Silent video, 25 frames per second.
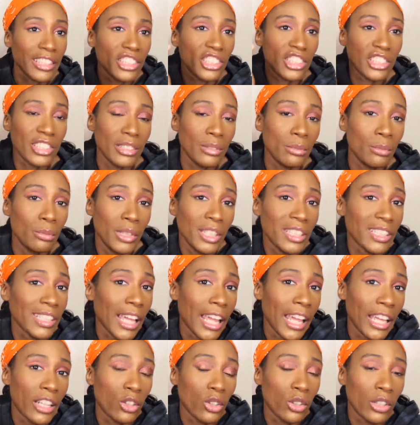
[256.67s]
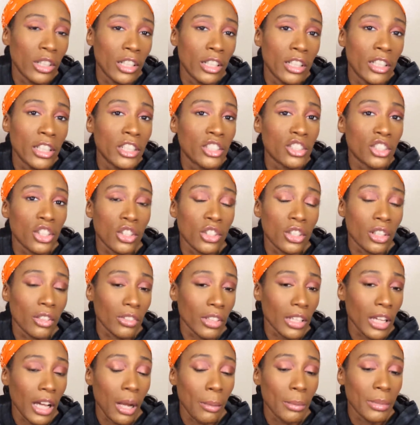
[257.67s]
she mishandled it and then turned off
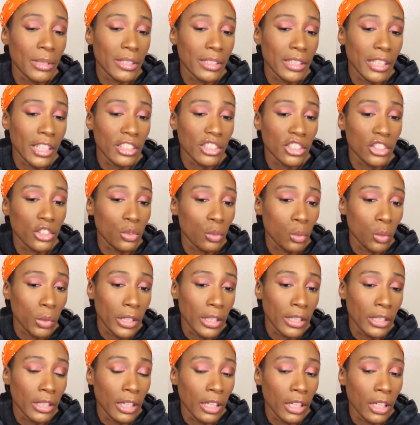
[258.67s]
the comment sections when